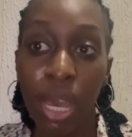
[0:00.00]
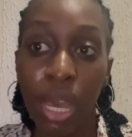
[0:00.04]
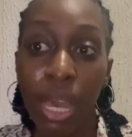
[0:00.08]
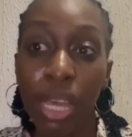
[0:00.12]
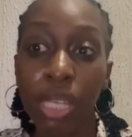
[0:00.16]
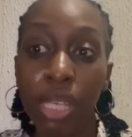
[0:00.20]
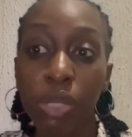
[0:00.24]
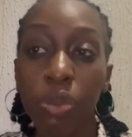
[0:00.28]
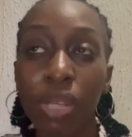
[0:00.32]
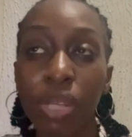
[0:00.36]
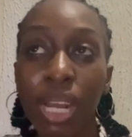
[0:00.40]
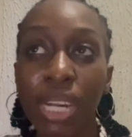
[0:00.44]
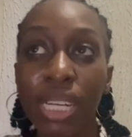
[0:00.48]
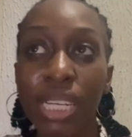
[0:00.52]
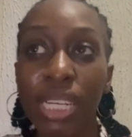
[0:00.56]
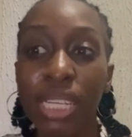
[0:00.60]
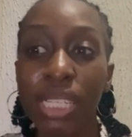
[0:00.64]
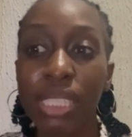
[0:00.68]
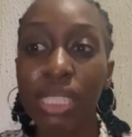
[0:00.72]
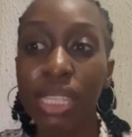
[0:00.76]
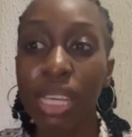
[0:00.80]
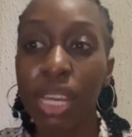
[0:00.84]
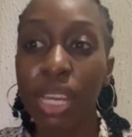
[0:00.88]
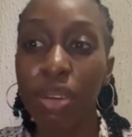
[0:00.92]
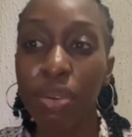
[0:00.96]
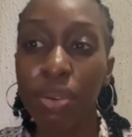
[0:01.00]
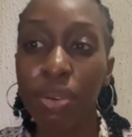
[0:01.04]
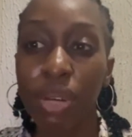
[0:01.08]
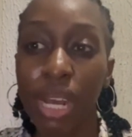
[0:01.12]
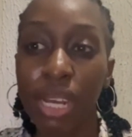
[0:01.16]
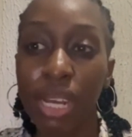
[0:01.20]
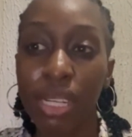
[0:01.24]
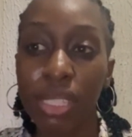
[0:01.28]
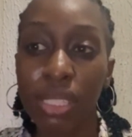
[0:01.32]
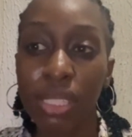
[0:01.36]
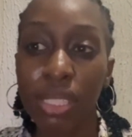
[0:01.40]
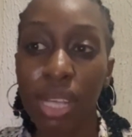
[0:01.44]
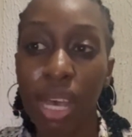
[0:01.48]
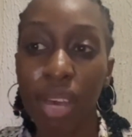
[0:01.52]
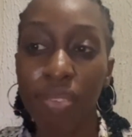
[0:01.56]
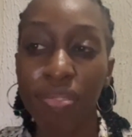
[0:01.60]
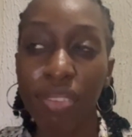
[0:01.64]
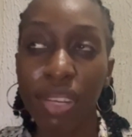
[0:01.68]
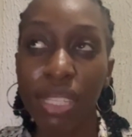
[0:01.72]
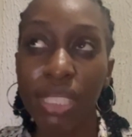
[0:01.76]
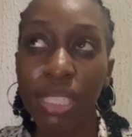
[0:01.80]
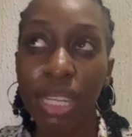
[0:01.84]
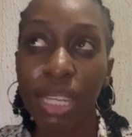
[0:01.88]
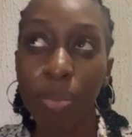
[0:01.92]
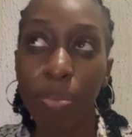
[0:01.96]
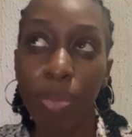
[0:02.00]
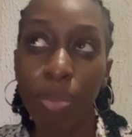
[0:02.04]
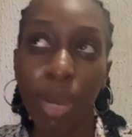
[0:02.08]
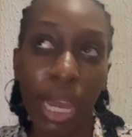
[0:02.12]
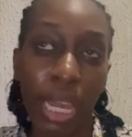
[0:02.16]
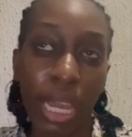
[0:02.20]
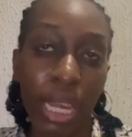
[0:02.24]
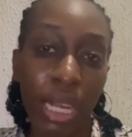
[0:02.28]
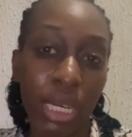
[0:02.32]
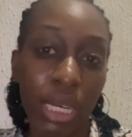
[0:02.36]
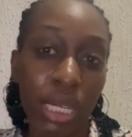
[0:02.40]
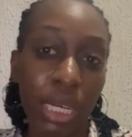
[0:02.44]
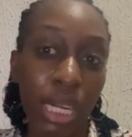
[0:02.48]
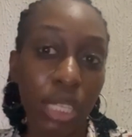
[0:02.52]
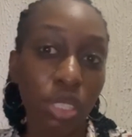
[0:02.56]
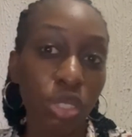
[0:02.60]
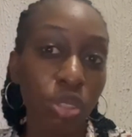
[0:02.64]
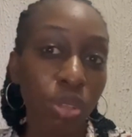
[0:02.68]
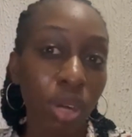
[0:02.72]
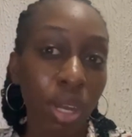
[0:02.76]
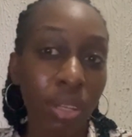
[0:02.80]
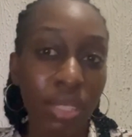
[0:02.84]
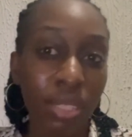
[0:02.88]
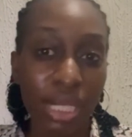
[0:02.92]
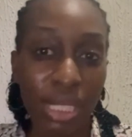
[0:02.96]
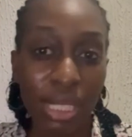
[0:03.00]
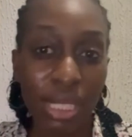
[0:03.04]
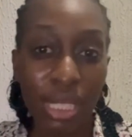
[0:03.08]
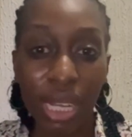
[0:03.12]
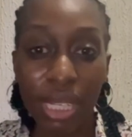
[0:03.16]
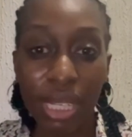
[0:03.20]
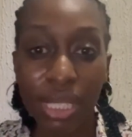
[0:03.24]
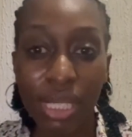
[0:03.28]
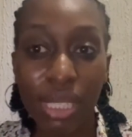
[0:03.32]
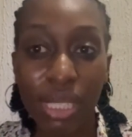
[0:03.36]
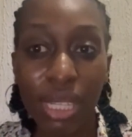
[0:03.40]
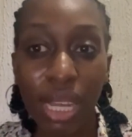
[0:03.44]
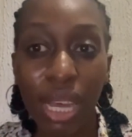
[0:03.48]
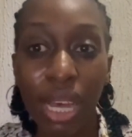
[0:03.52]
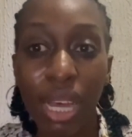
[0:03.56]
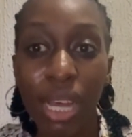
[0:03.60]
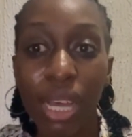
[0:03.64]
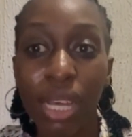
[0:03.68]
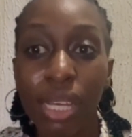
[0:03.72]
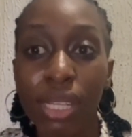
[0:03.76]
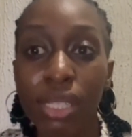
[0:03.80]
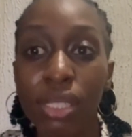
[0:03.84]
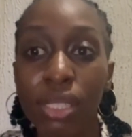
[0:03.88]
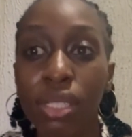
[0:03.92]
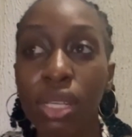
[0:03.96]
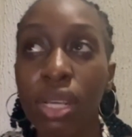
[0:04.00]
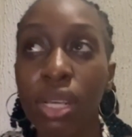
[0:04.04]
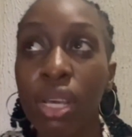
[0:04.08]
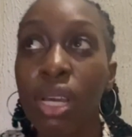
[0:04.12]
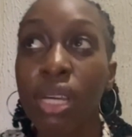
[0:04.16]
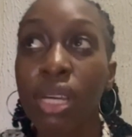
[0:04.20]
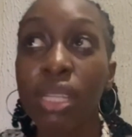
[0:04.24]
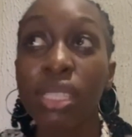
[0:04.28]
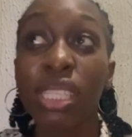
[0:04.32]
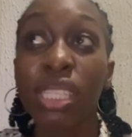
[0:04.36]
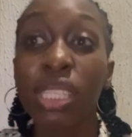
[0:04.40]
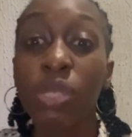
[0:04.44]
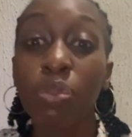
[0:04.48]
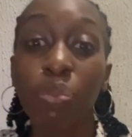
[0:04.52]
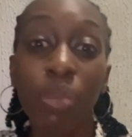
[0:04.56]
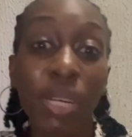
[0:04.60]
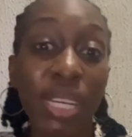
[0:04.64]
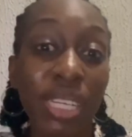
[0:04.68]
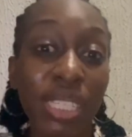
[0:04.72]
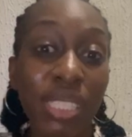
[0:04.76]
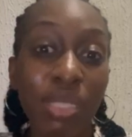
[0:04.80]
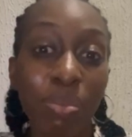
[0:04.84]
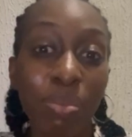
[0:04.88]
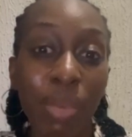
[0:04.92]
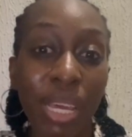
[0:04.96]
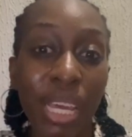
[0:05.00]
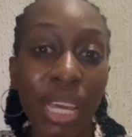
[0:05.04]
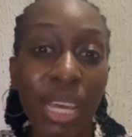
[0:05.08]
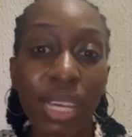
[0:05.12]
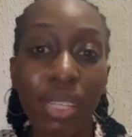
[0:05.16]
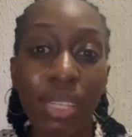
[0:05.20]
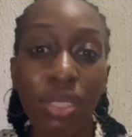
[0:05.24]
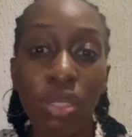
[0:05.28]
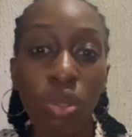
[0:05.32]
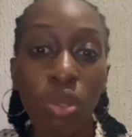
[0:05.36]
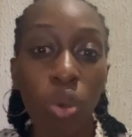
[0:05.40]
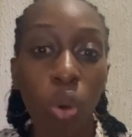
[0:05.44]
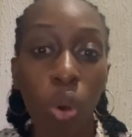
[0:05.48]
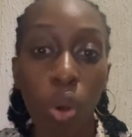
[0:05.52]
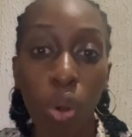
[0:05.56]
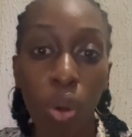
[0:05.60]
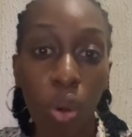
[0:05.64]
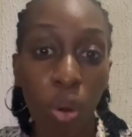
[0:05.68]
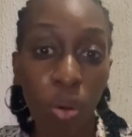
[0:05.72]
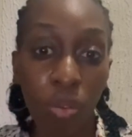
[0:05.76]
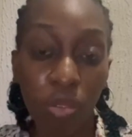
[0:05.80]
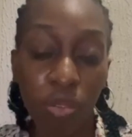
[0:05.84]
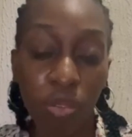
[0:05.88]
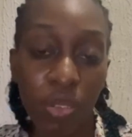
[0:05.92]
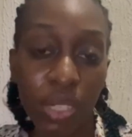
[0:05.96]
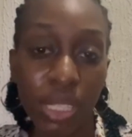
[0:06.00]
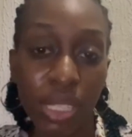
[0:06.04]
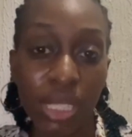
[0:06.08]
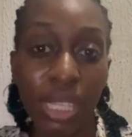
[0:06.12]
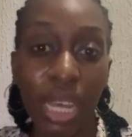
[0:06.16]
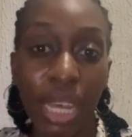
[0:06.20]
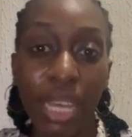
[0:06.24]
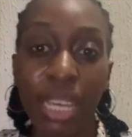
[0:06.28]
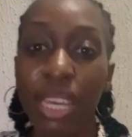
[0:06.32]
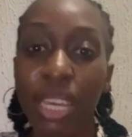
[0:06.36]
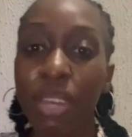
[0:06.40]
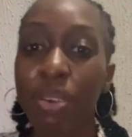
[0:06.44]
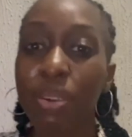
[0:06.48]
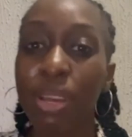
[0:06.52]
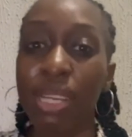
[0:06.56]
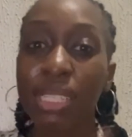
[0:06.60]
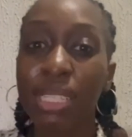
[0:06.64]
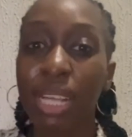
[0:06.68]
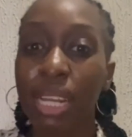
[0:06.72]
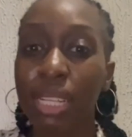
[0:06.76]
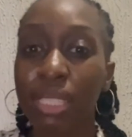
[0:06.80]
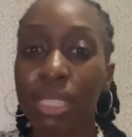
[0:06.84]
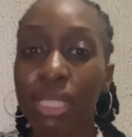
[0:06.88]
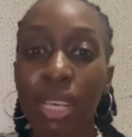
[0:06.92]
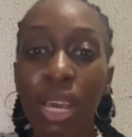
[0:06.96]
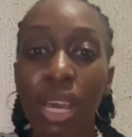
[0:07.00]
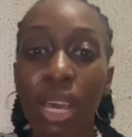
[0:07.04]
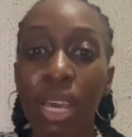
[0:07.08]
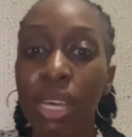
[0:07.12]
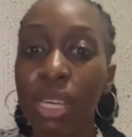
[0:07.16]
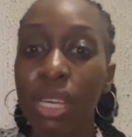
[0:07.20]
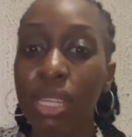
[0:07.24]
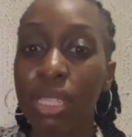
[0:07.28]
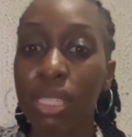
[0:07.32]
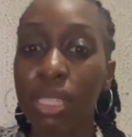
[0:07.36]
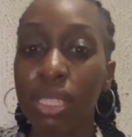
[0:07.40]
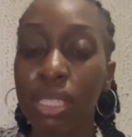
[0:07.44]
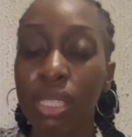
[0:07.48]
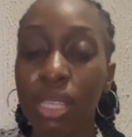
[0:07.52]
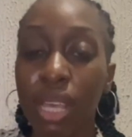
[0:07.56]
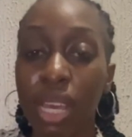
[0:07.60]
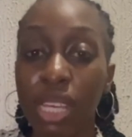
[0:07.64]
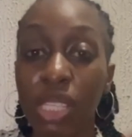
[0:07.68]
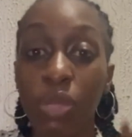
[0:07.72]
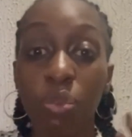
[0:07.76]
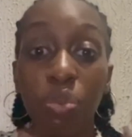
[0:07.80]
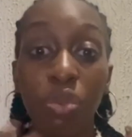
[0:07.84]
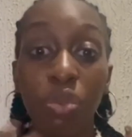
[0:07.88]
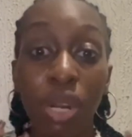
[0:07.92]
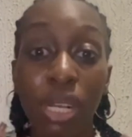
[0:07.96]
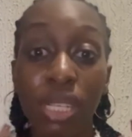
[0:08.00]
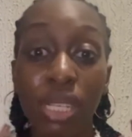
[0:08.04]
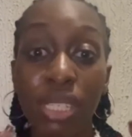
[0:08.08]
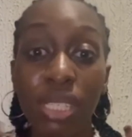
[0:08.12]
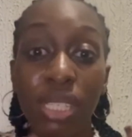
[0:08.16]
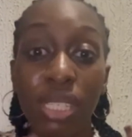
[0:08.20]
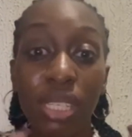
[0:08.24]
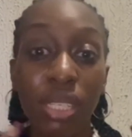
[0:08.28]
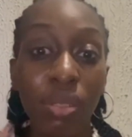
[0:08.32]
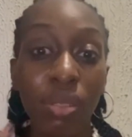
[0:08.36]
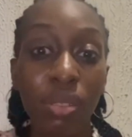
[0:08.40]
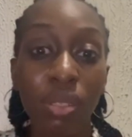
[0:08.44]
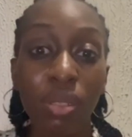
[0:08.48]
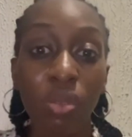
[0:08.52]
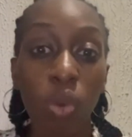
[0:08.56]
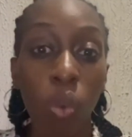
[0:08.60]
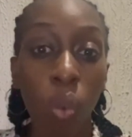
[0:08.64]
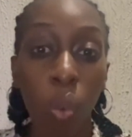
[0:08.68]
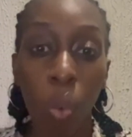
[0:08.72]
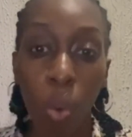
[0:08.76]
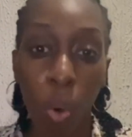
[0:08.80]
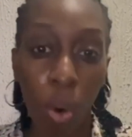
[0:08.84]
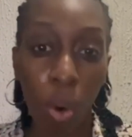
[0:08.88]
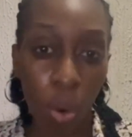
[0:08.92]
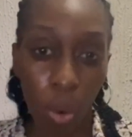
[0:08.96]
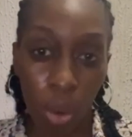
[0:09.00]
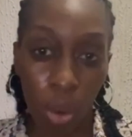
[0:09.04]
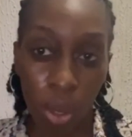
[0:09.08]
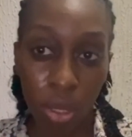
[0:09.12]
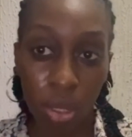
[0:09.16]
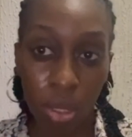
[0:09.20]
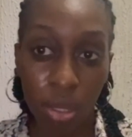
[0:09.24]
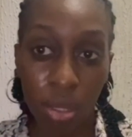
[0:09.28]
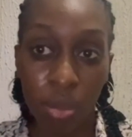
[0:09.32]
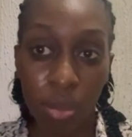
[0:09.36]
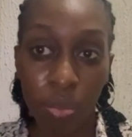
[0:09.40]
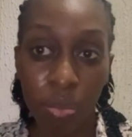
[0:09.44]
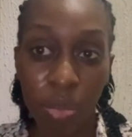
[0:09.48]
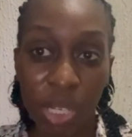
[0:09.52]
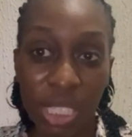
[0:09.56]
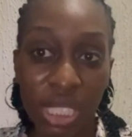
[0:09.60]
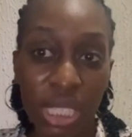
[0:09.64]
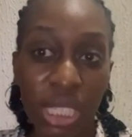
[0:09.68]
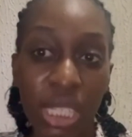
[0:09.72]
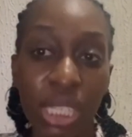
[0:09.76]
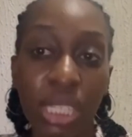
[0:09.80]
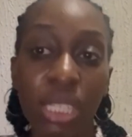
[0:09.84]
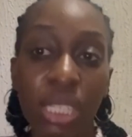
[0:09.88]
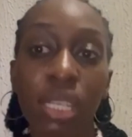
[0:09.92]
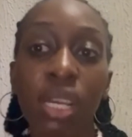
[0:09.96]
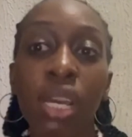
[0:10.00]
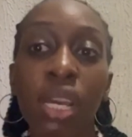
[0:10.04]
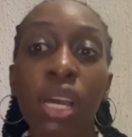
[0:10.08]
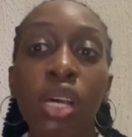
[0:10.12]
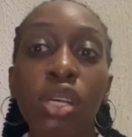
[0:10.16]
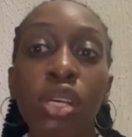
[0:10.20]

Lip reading: especially in areas affected by natural disasters, displacement, or conflict, like areas that is experiencing war basically.